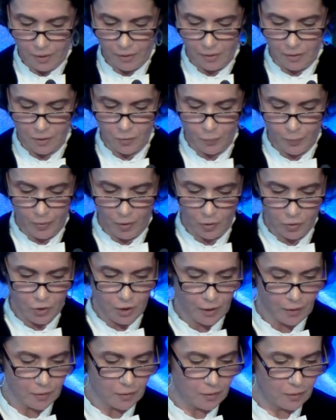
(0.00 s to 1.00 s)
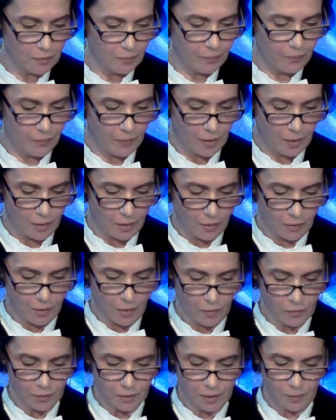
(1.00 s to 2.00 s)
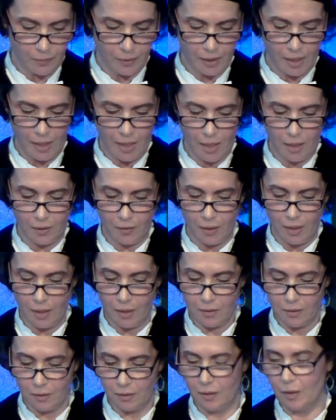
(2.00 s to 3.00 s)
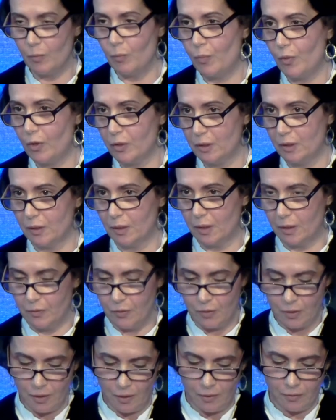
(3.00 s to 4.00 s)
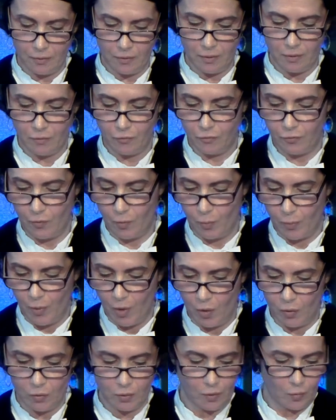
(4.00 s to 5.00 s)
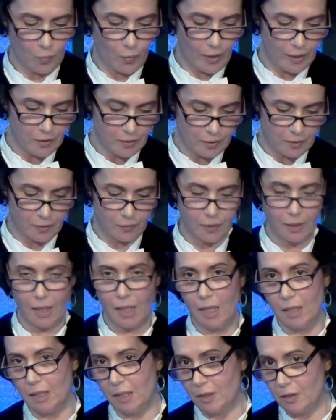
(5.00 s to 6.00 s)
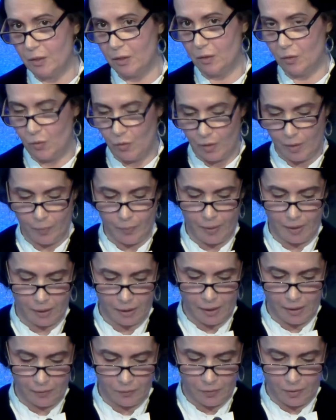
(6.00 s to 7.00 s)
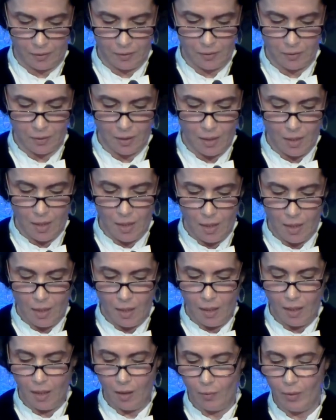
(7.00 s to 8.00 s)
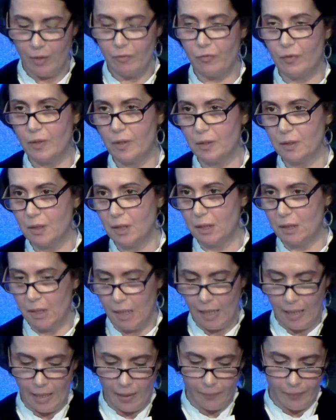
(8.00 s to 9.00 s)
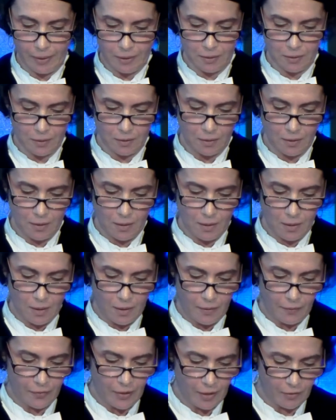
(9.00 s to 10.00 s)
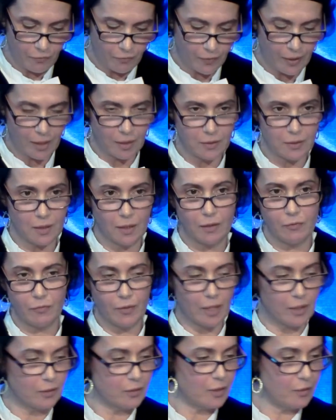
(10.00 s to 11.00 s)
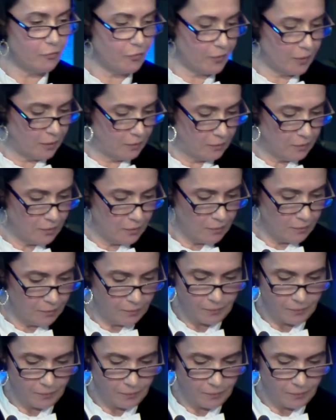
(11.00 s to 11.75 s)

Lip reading: in this project, long-term care is an important concern for both Western and Eastern European countries. However, the dilemmas they face are very different.